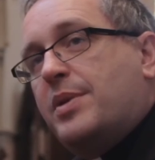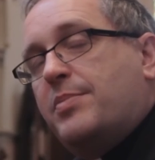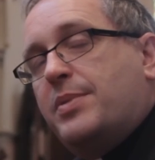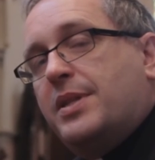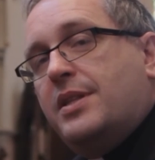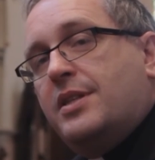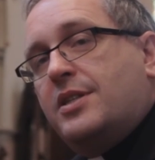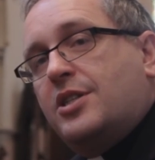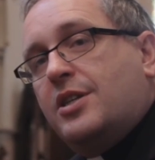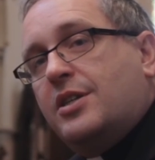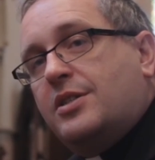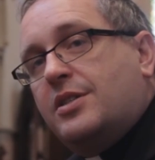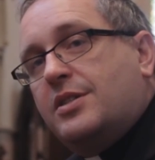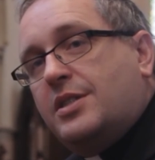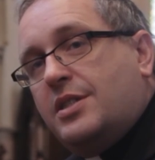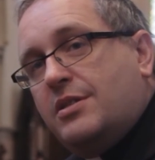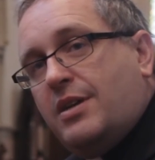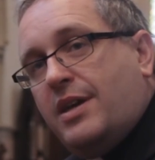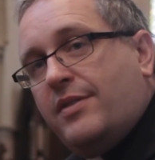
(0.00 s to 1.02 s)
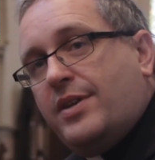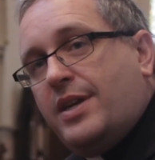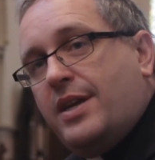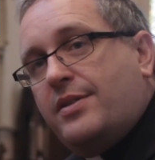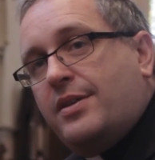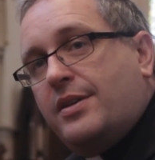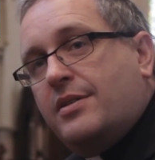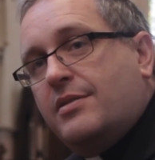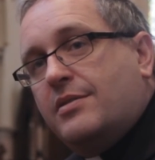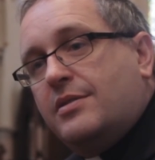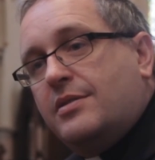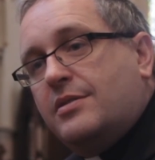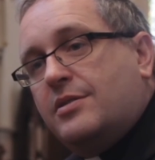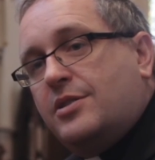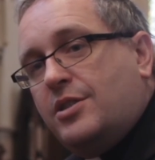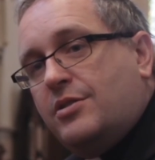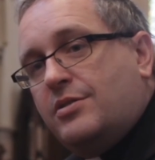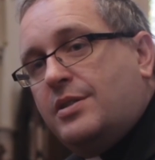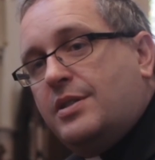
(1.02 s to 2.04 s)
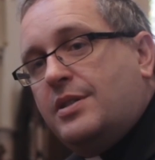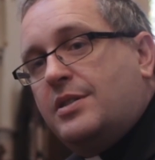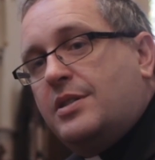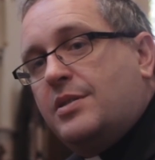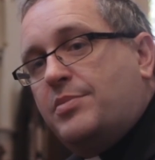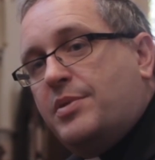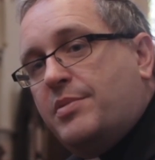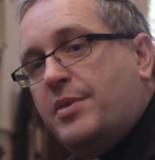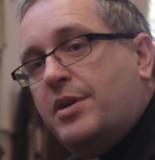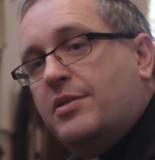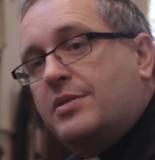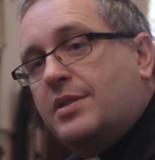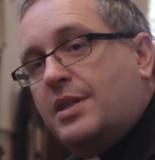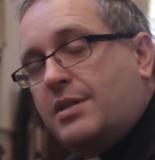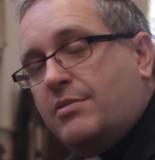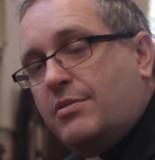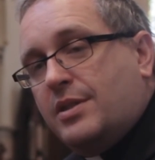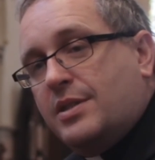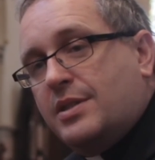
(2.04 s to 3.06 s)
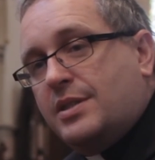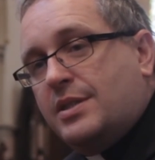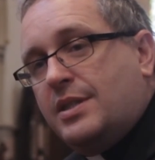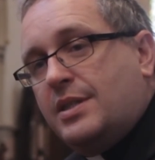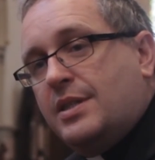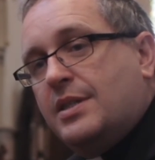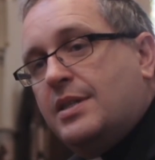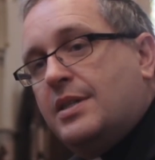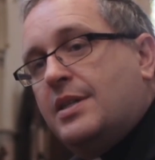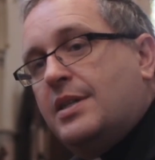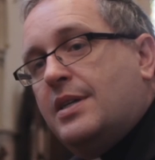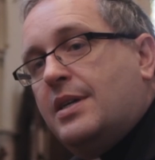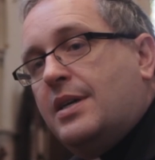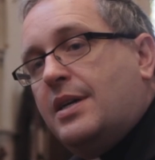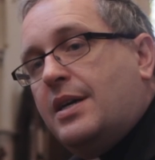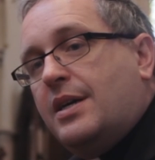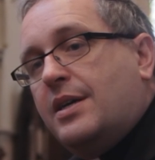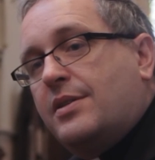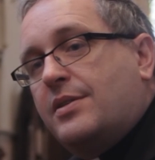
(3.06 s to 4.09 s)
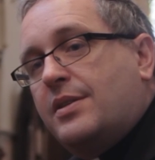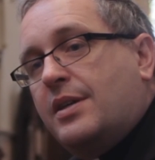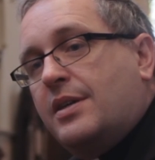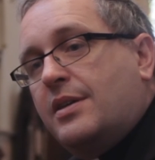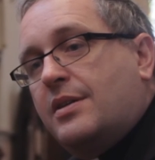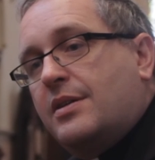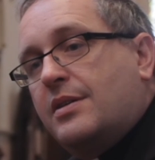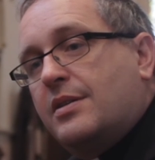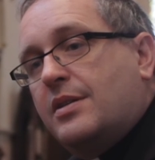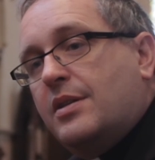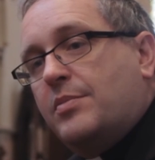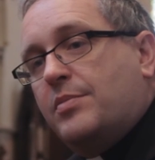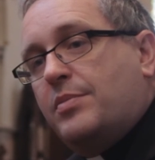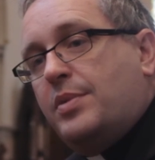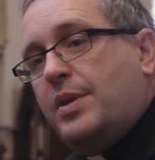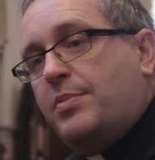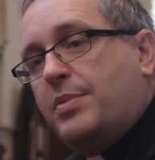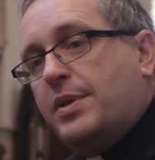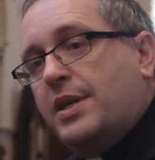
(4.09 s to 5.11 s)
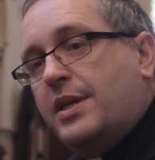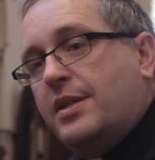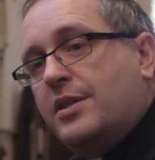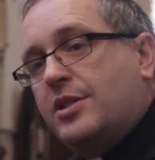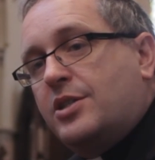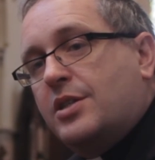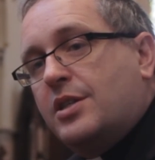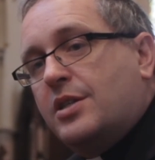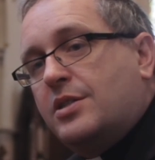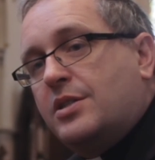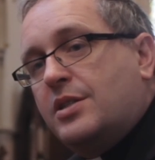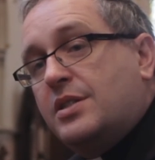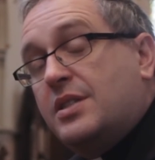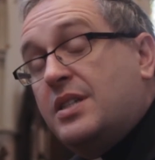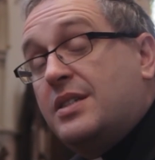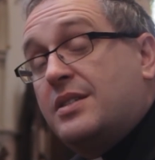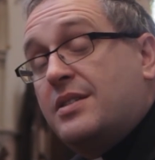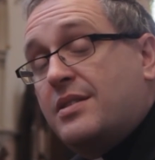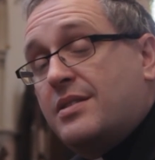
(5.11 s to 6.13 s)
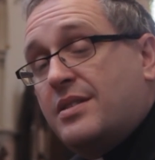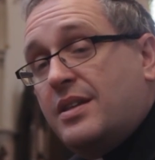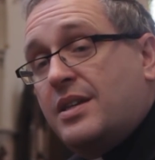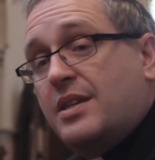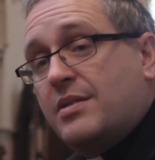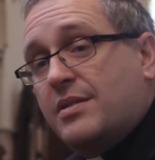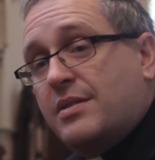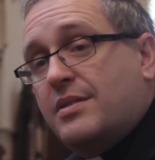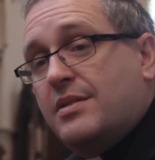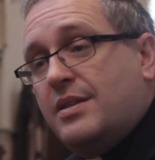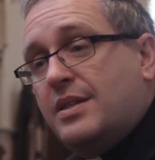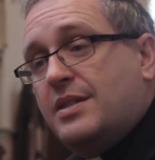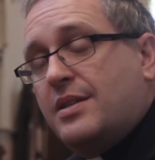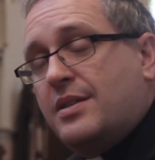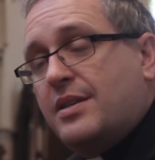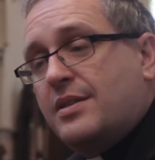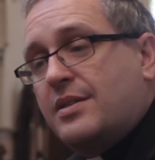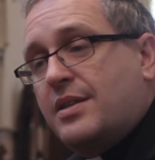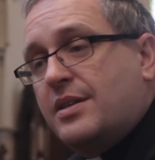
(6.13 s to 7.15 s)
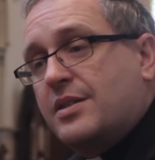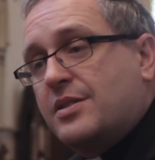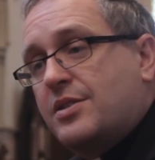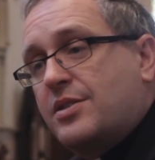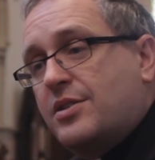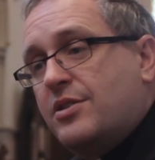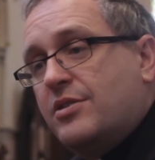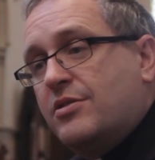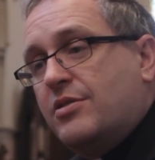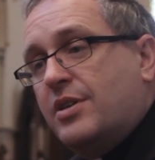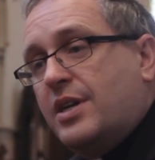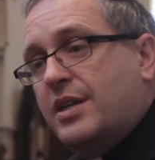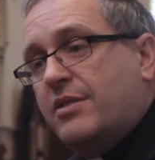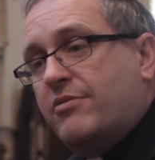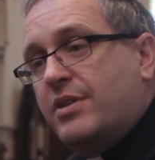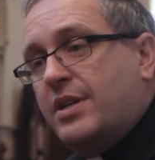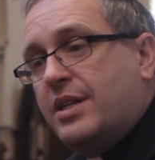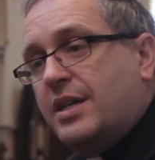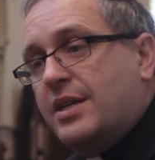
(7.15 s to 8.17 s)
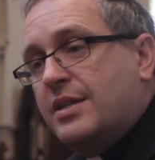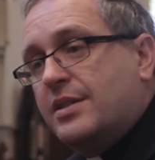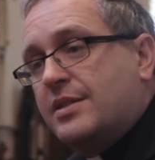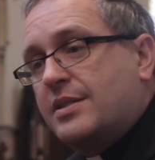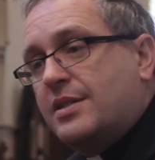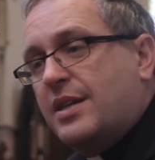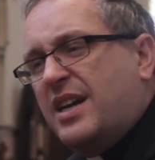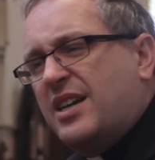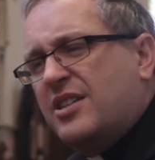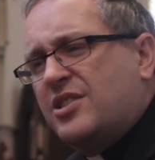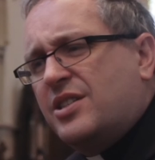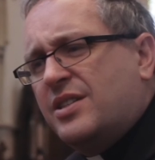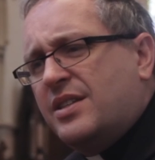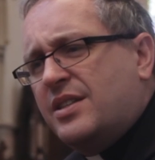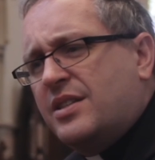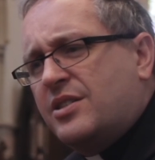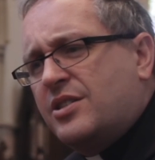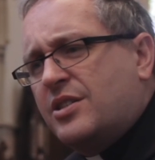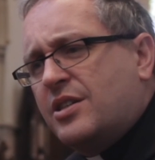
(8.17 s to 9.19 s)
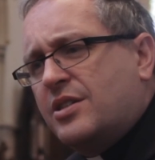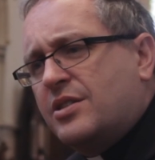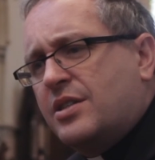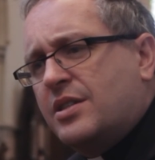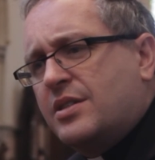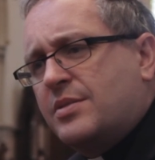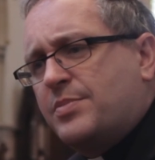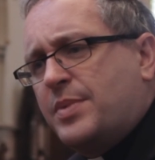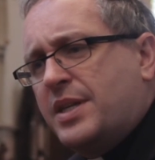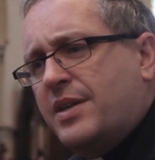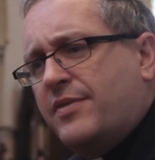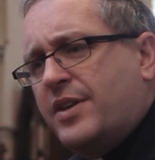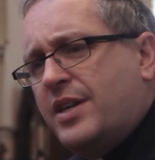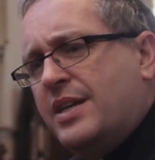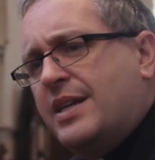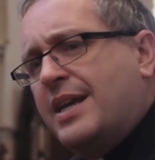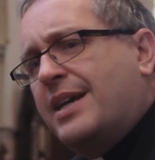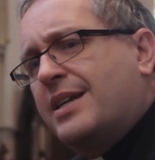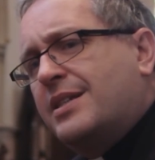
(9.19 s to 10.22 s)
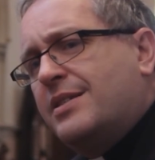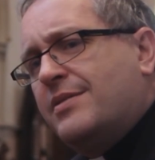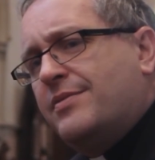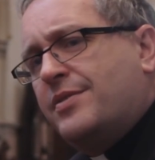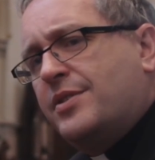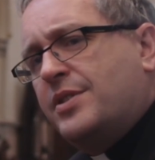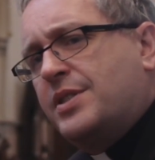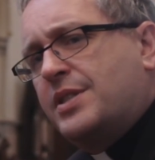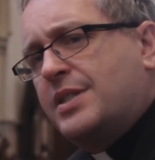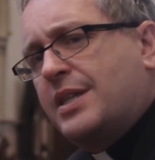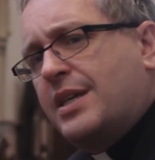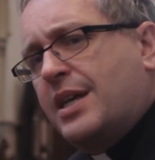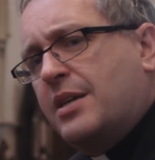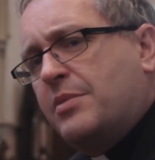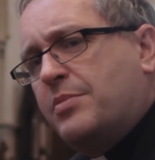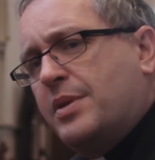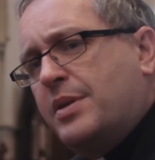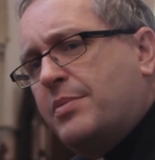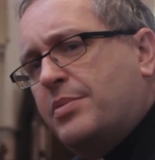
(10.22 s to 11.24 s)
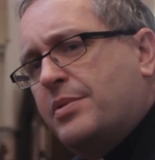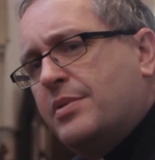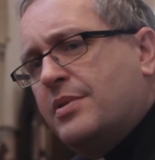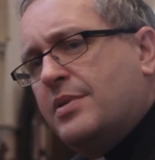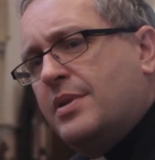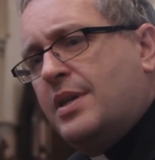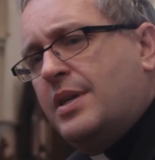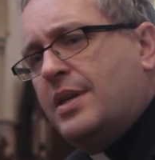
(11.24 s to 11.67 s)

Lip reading: people in the churches do have an ethical duty to promote equality. I think that people in the churches need to think things through and realise that actually the church has been a very negative voice to gay people.